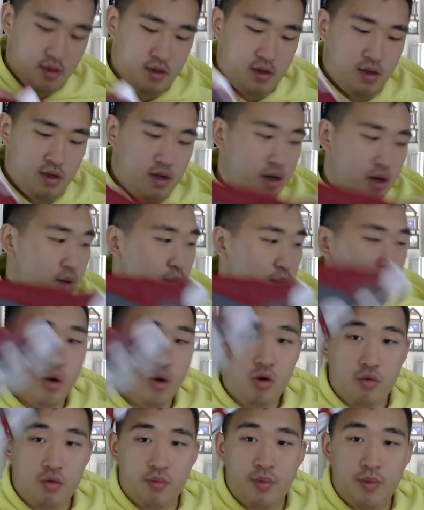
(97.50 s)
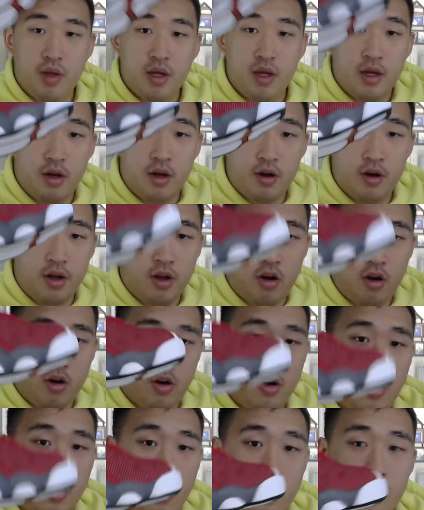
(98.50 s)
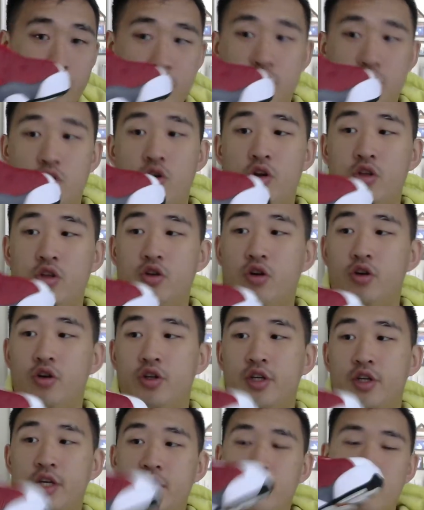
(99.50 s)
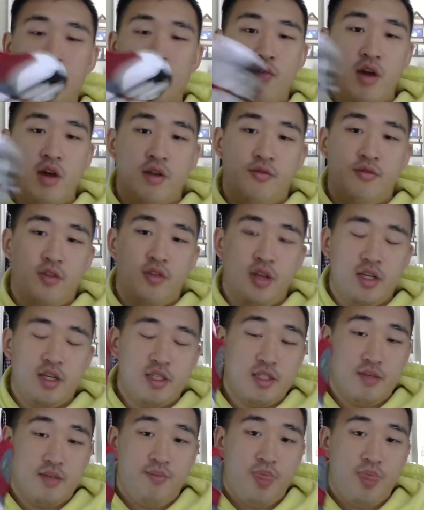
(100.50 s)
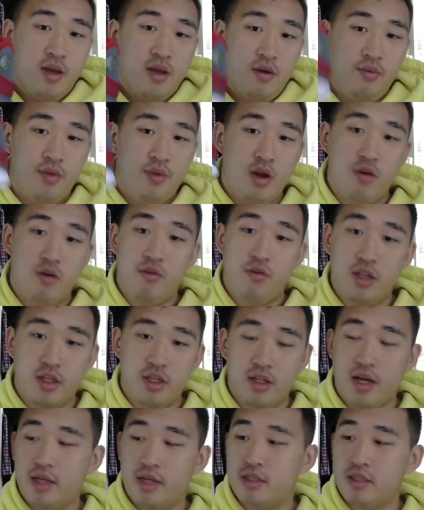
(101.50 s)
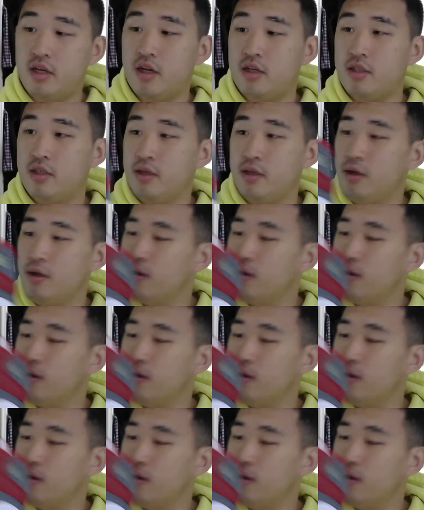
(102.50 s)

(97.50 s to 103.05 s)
And boom, here they are. The Jordan 13 Red Flints. They're really nice, honestly.